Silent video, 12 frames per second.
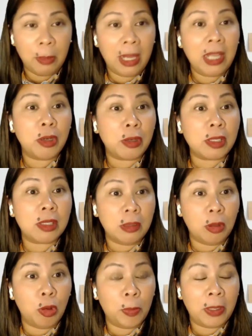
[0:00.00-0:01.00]
you're still
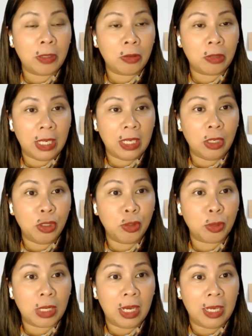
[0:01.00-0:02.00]
open to taking new
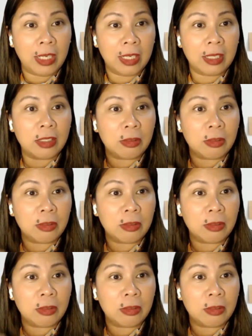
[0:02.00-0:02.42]
clients,